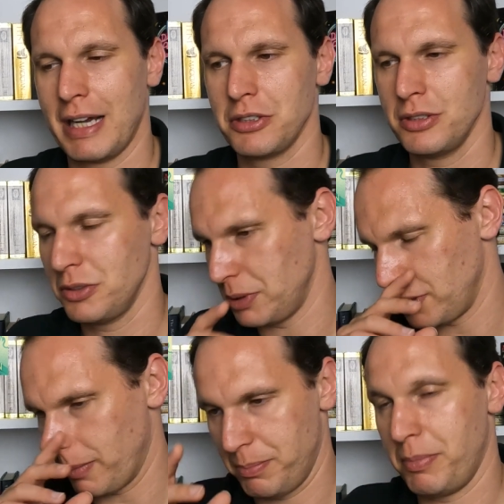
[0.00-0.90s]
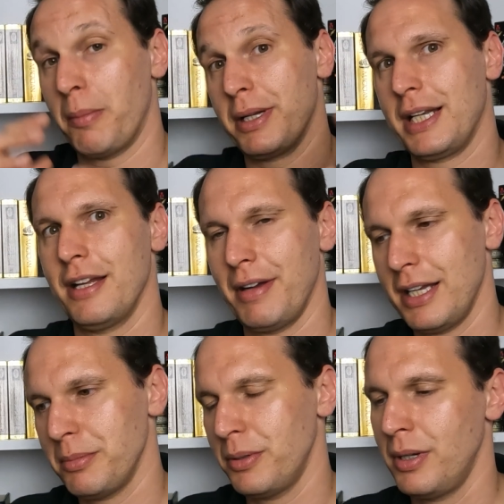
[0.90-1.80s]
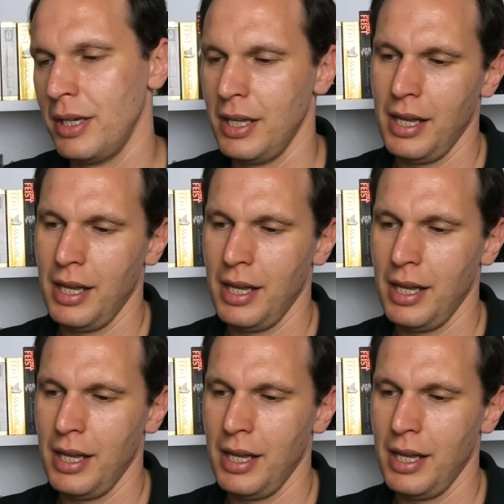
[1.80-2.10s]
actions, which are publicly available,